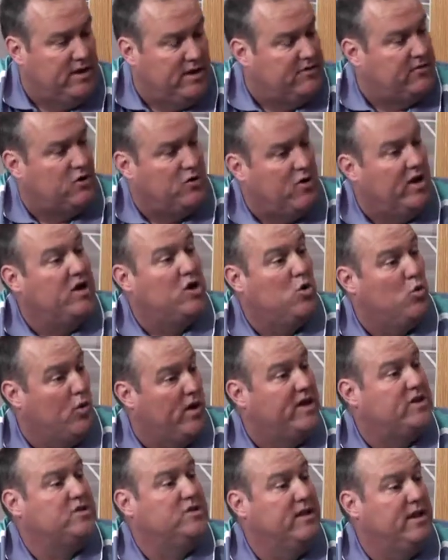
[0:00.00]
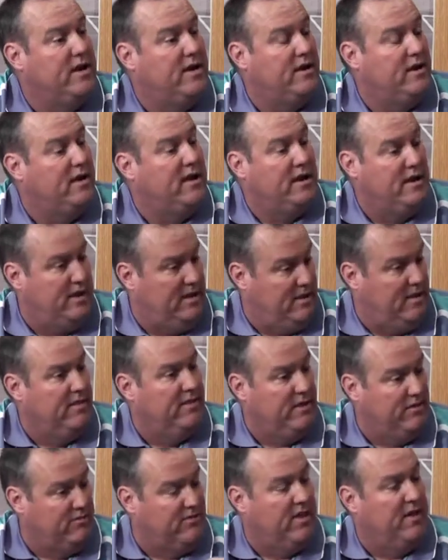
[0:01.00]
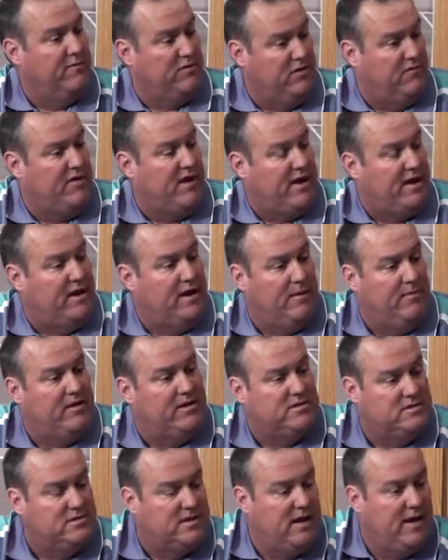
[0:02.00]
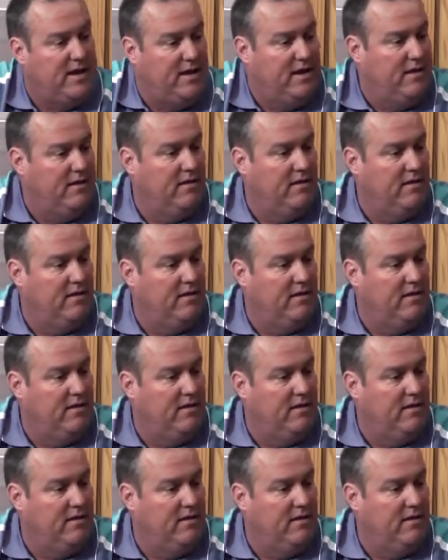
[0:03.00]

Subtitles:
That's a great direction that this level of academics is taking.